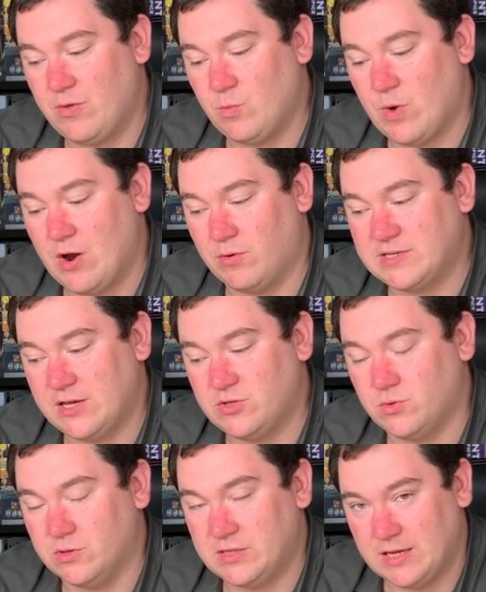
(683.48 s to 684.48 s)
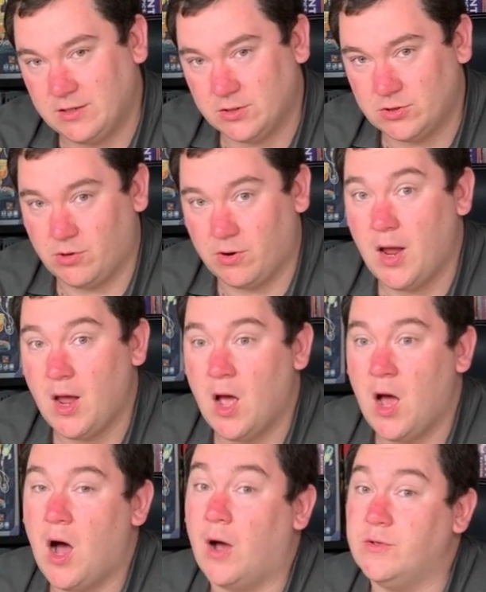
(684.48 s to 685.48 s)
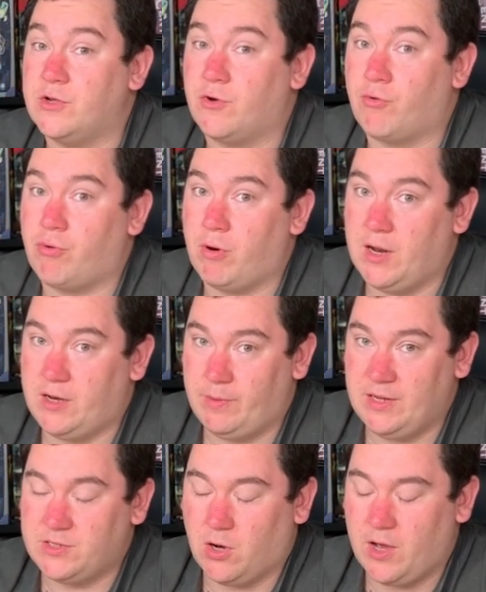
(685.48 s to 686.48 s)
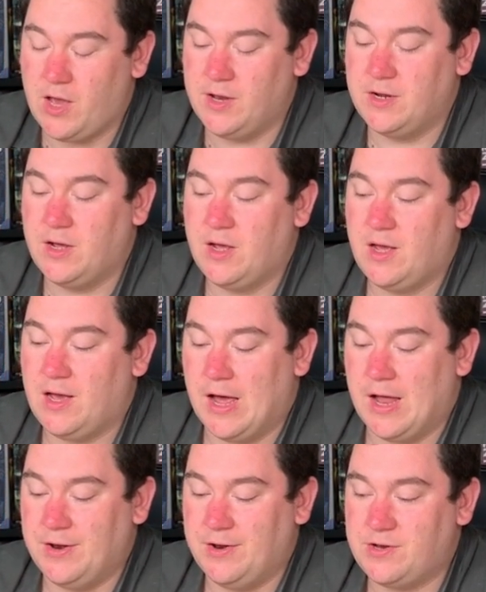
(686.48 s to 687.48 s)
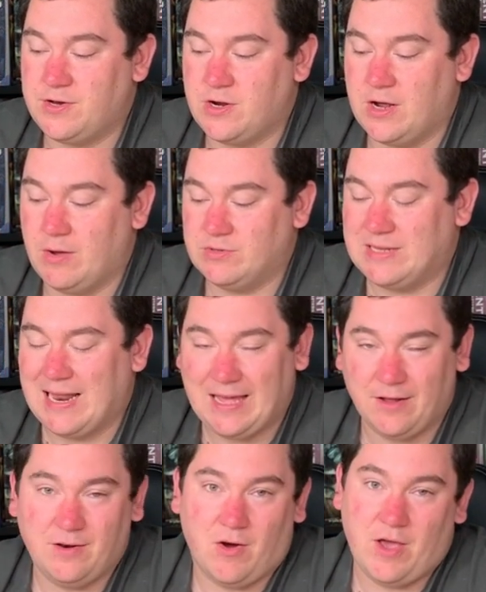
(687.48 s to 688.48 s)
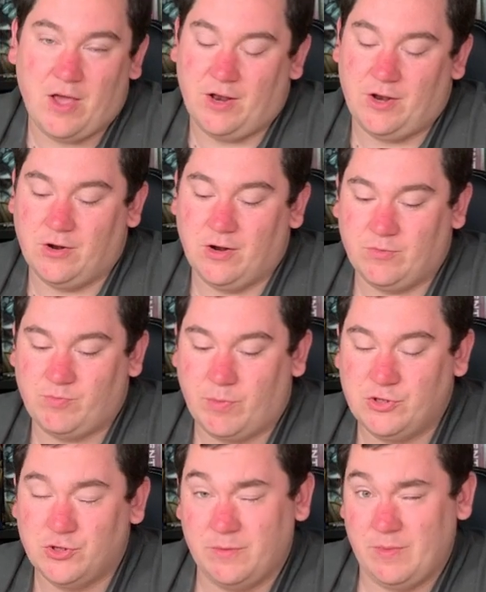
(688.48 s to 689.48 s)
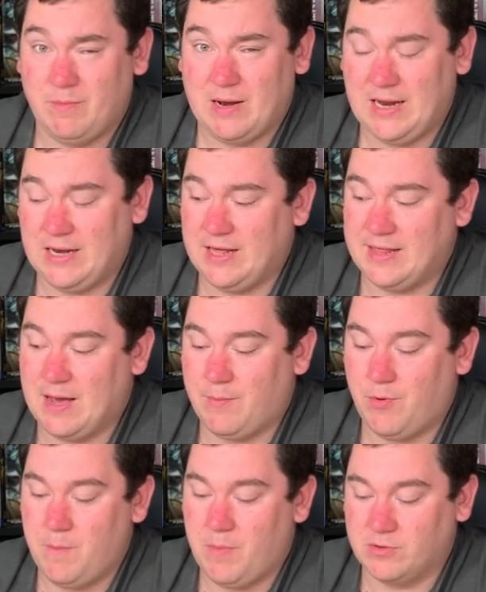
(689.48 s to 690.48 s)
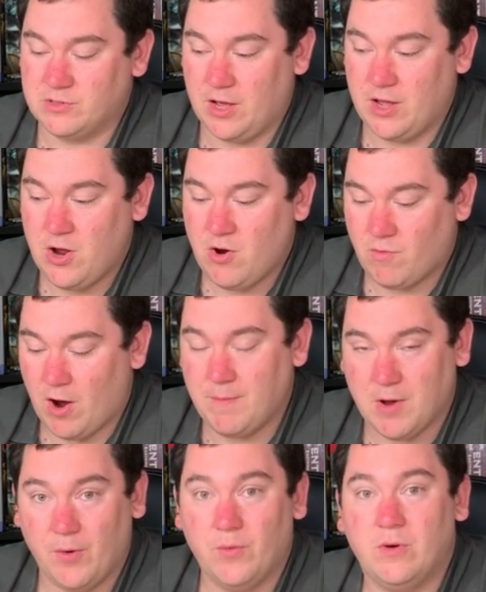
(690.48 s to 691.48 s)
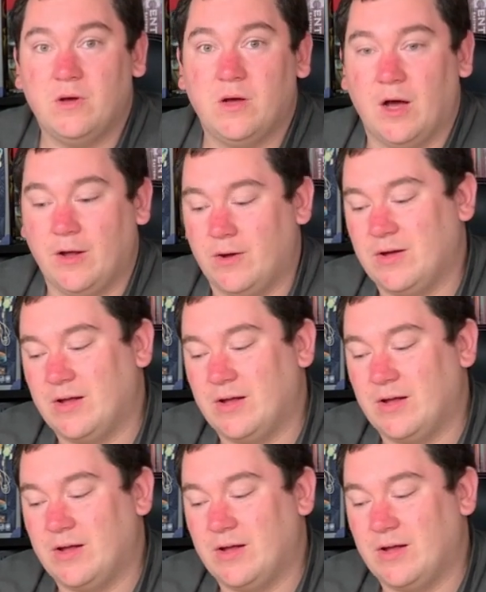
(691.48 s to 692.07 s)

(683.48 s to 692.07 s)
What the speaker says: when I was getting towards the end of the story, I was incredibly tired, and it was late at night, and I probably shouldn't have been playing it at that point. But I was like, right, no, I